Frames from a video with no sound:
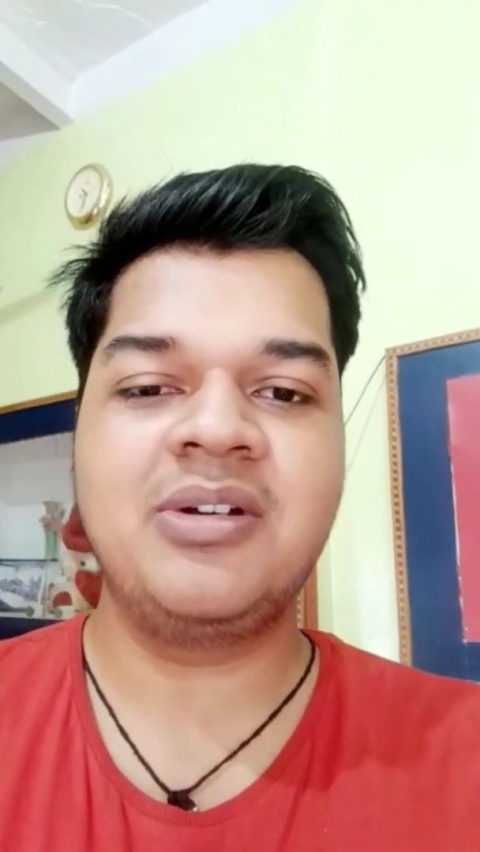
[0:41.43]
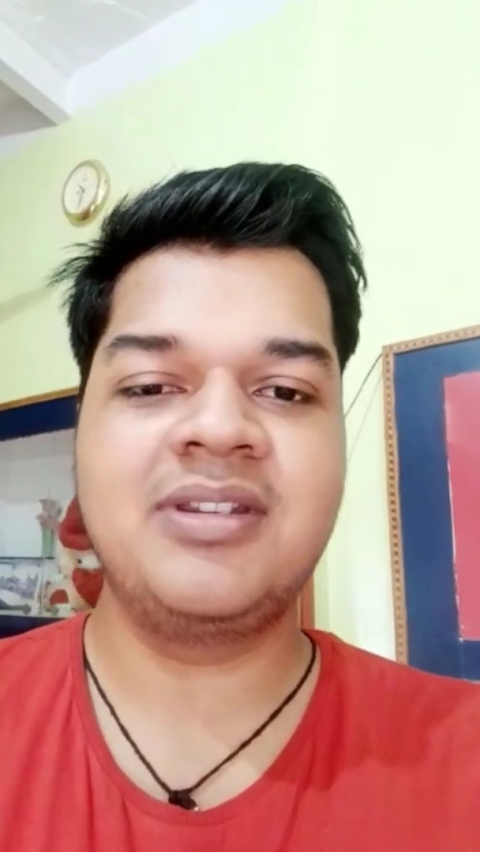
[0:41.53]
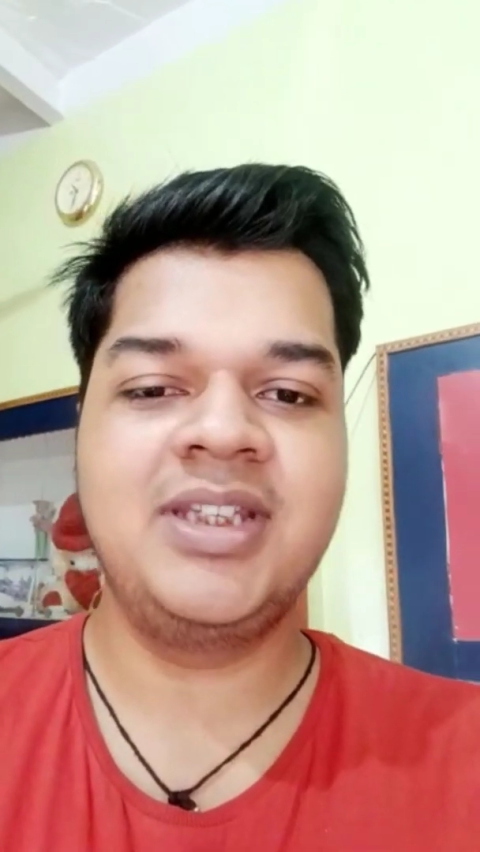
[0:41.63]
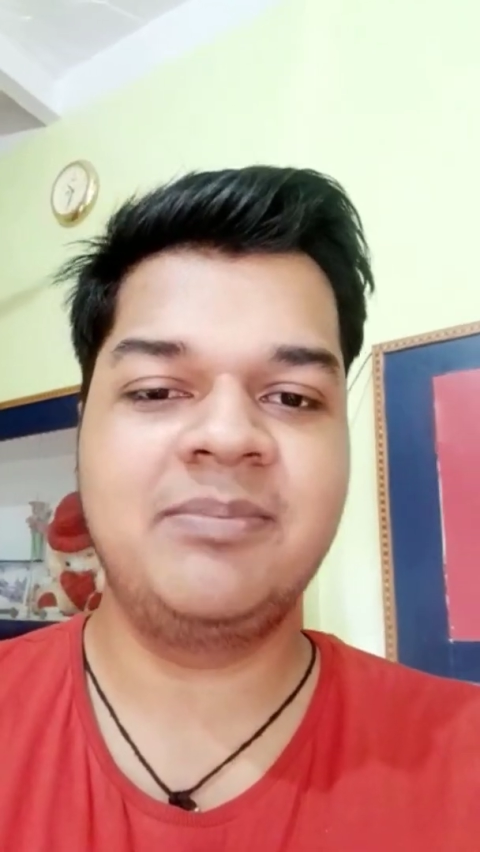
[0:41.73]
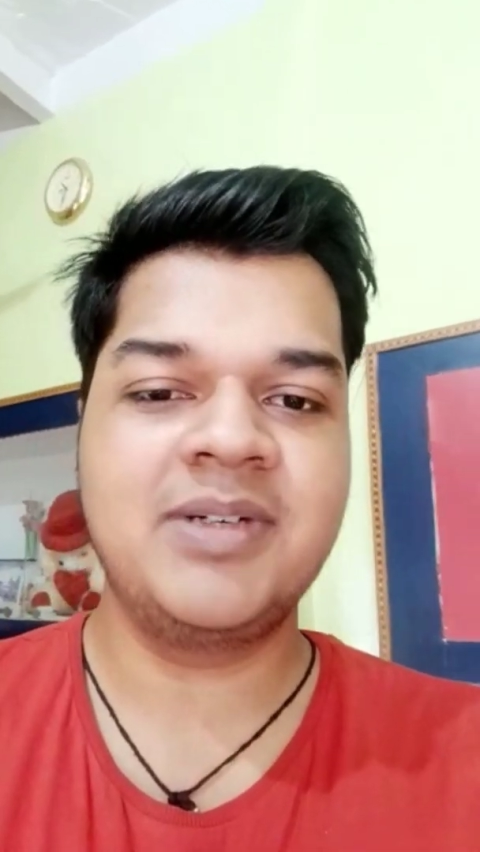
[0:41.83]

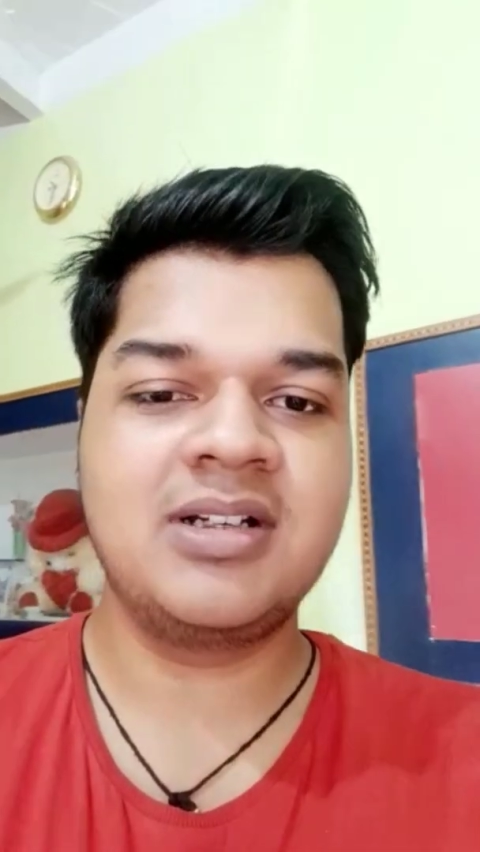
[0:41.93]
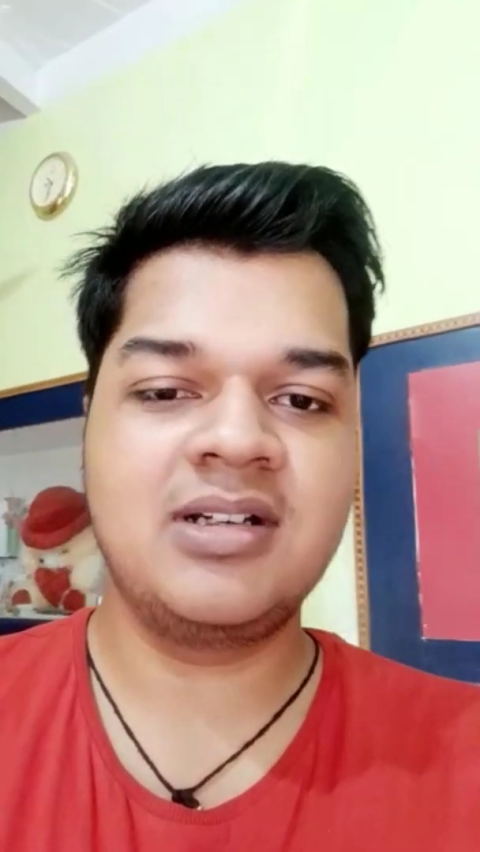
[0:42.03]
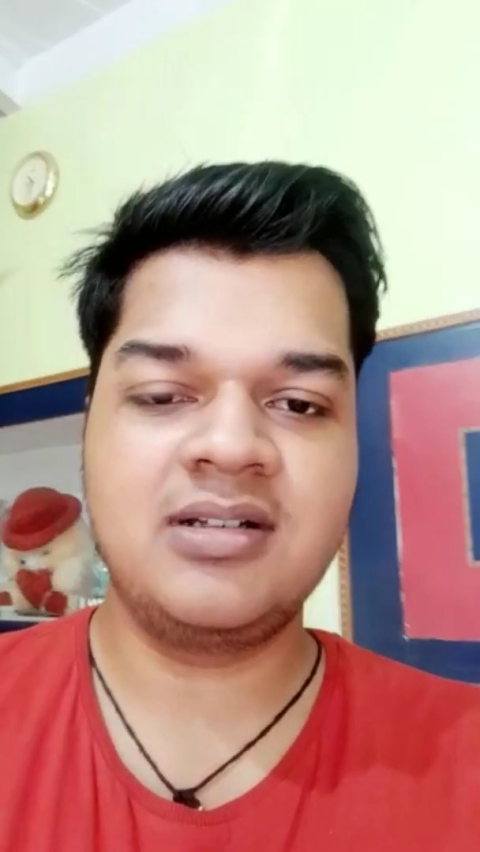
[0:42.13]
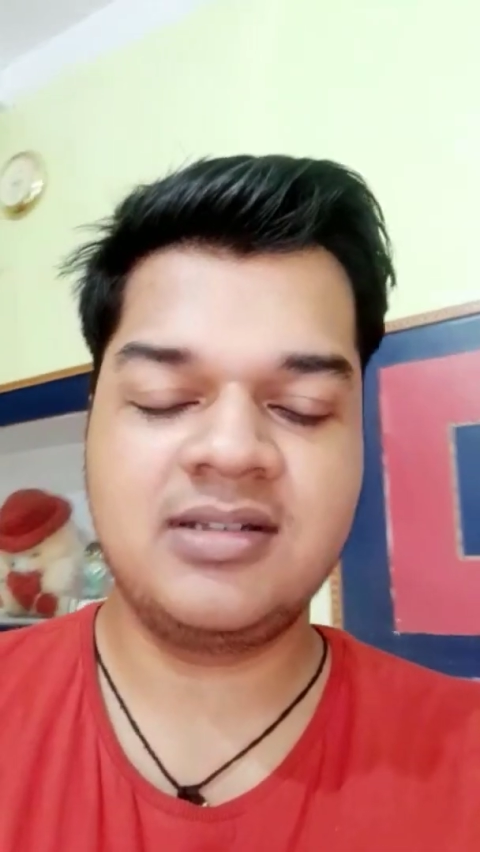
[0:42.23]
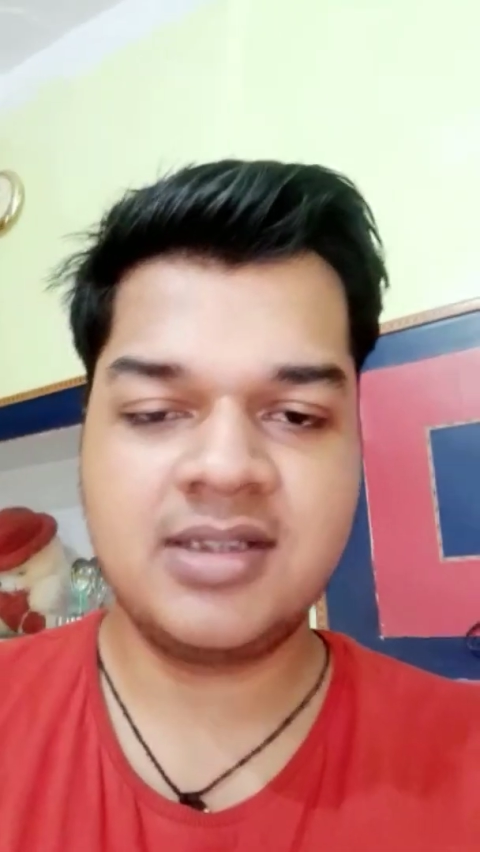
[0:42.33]

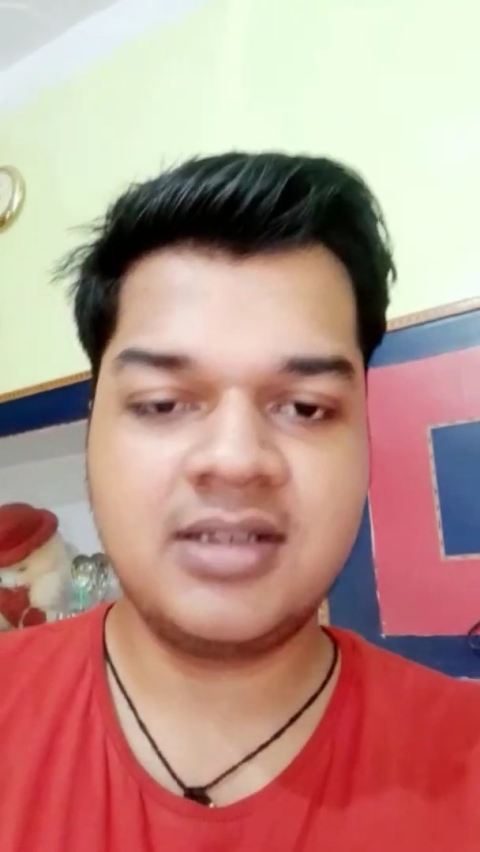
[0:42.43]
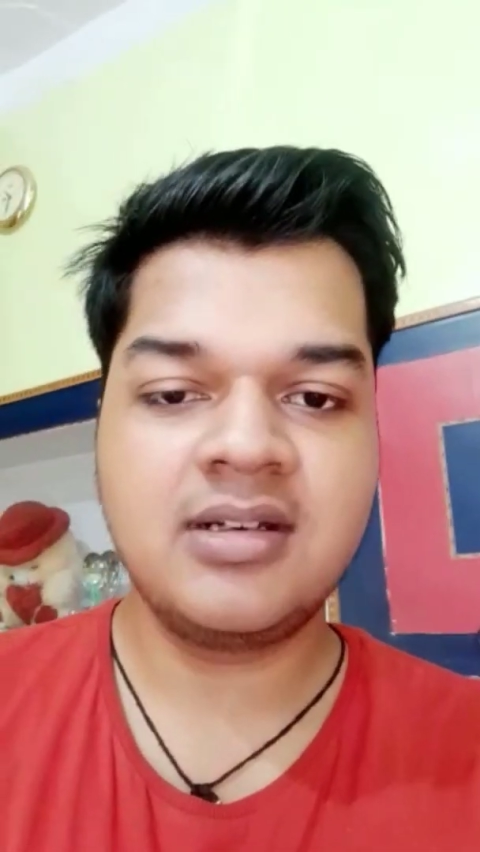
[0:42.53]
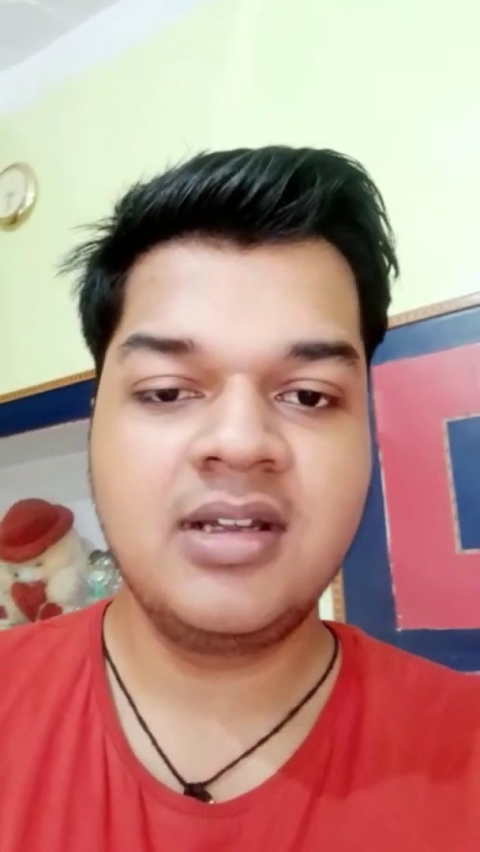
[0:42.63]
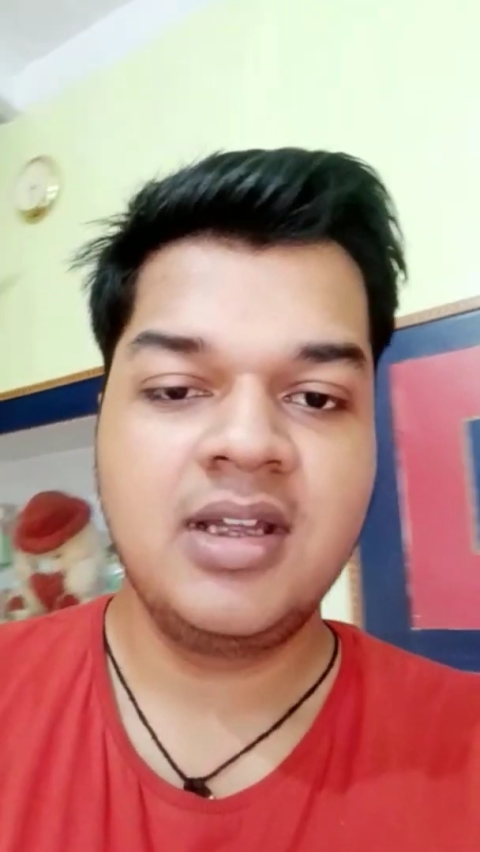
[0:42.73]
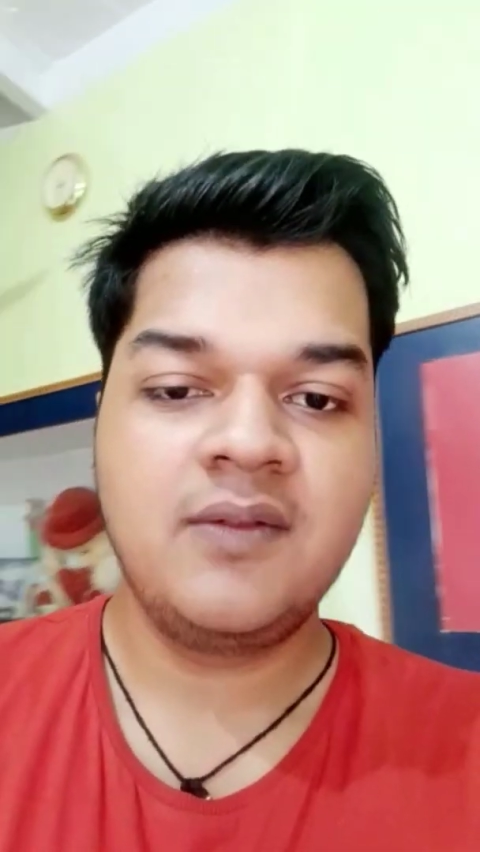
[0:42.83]
Deepak sir
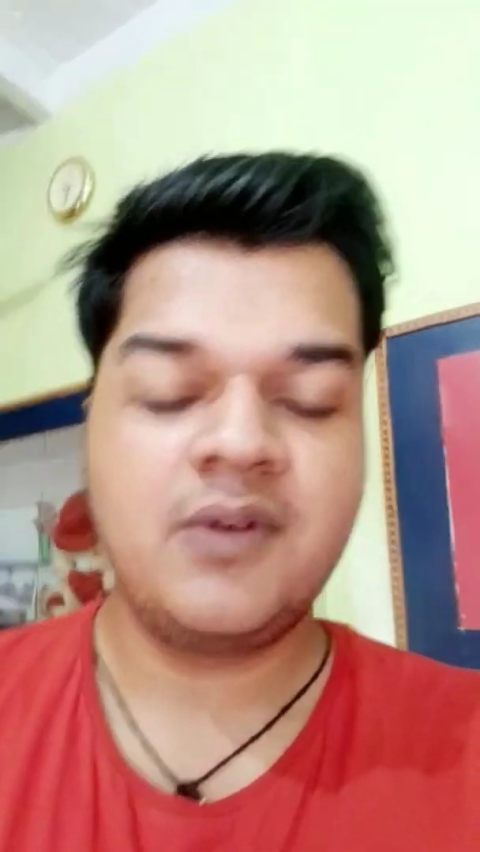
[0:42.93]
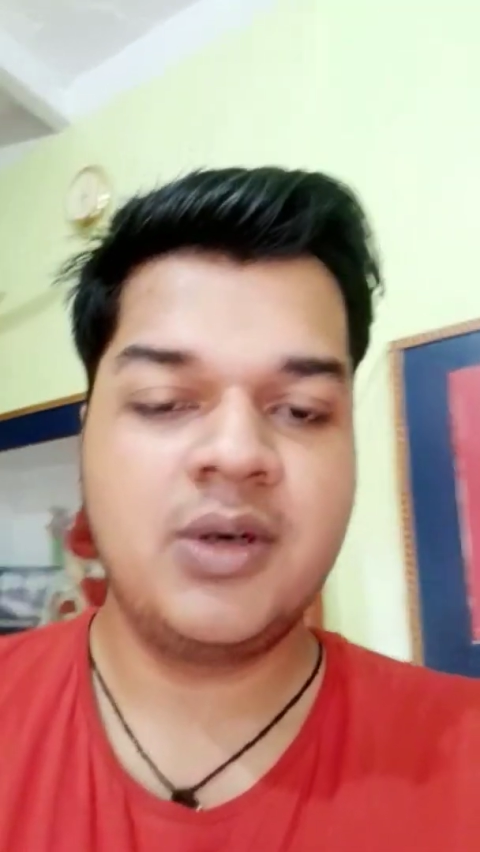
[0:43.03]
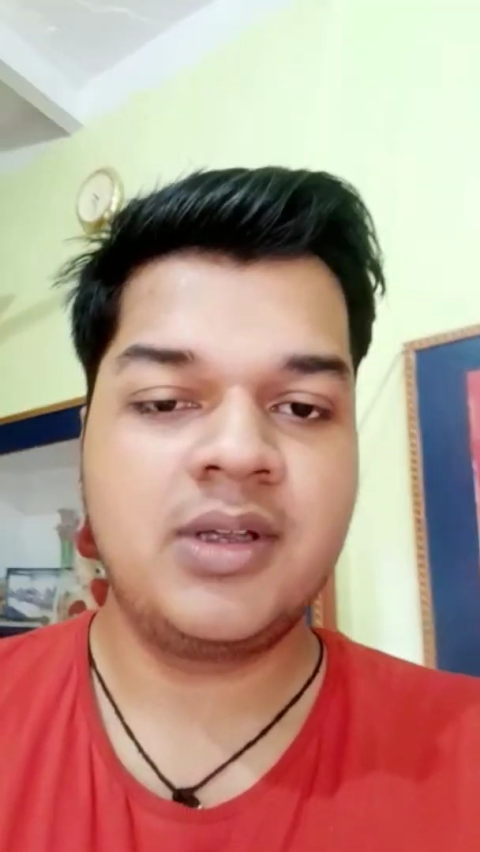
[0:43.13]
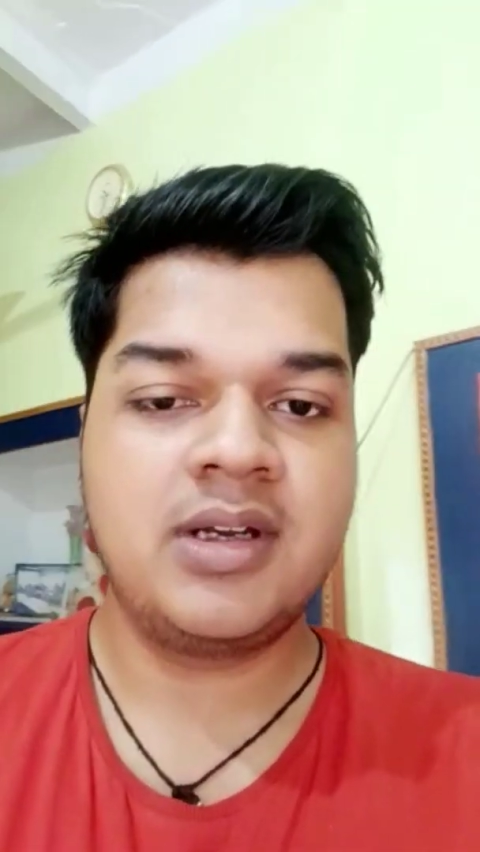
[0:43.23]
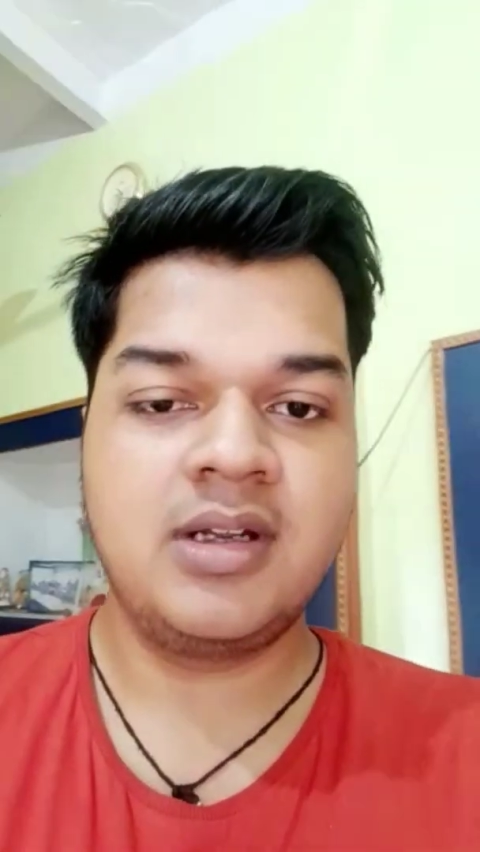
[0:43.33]
for